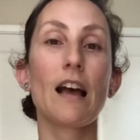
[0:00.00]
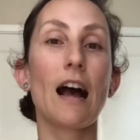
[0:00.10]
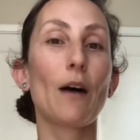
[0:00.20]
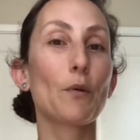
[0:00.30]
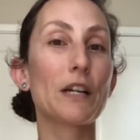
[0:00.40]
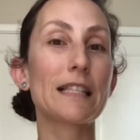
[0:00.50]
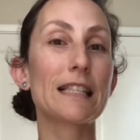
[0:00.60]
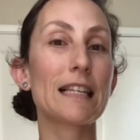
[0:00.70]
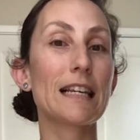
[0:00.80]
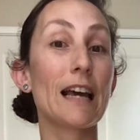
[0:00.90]
I want to
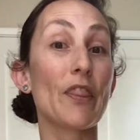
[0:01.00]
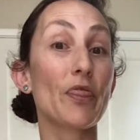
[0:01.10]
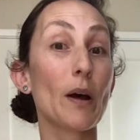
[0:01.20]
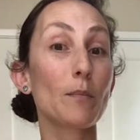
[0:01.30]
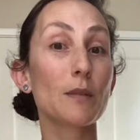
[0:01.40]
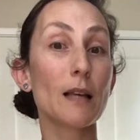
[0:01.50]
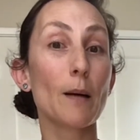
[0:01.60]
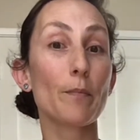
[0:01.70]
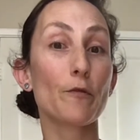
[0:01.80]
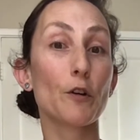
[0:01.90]
see a thumbs
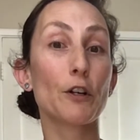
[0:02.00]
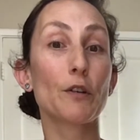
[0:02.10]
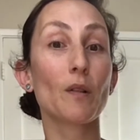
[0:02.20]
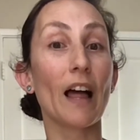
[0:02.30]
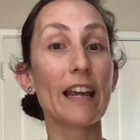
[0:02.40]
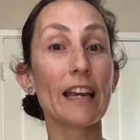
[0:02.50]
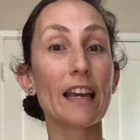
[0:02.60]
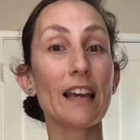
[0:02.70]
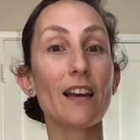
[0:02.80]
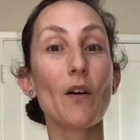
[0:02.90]
up for you like
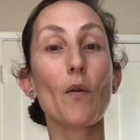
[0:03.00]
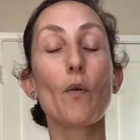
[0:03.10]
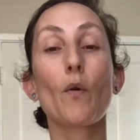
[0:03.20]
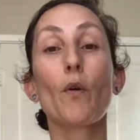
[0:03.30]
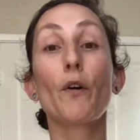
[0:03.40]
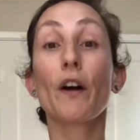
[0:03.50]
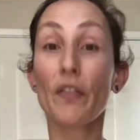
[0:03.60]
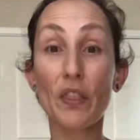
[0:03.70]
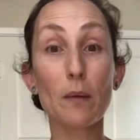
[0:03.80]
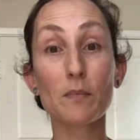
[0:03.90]
it, or a
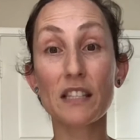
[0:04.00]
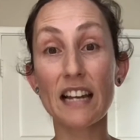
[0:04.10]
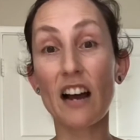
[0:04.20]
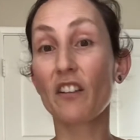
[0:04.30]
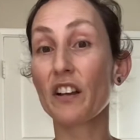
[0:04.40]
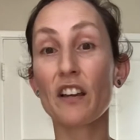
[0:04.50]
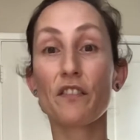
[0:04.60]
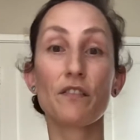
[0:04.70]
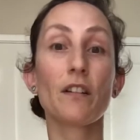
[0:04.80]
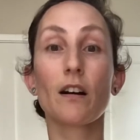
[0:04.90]
thumbs down
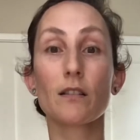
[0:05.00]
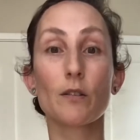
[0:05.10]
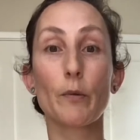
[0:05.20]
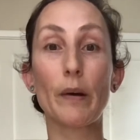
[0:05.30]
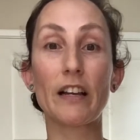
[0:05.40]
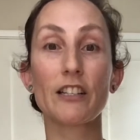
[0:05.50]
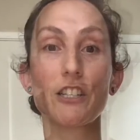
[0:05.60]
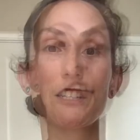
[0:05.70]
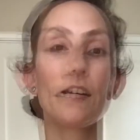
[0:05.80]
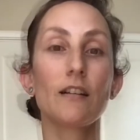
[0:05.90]
if not so
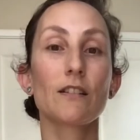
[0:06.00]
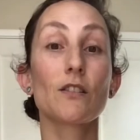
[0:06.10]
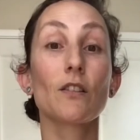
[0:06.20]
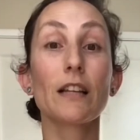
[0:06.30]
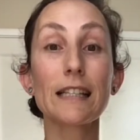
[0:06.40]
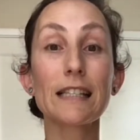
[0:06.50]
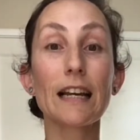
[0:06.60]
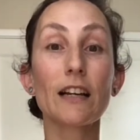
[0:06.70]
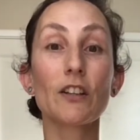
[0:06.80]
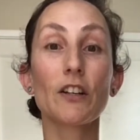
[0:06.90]
much. So let's
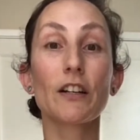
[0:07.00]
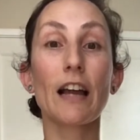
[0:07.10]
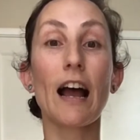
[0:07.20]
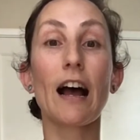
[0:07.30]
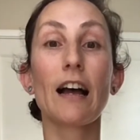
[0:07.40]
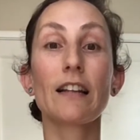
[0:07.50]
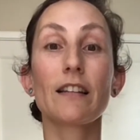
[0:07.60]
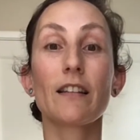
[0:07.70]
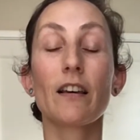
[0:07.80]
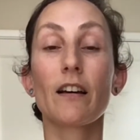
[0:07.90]
take a look at
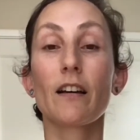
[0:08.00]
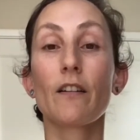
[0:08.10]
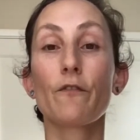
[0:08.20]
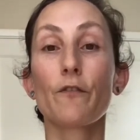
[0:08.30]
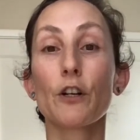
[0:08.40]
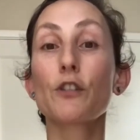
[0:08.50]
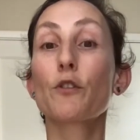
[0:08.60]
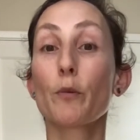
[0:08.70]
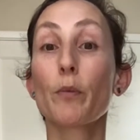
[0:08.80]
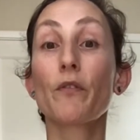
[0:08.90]
the first
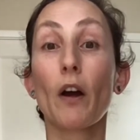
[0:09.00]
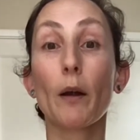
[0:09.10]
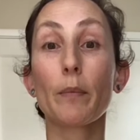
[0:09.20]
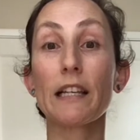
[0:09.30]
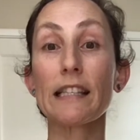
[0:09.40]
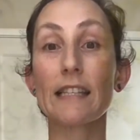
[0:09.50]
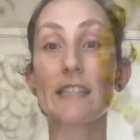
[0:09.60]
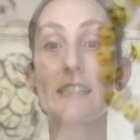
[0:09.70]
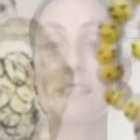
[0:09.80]
group of art pieces.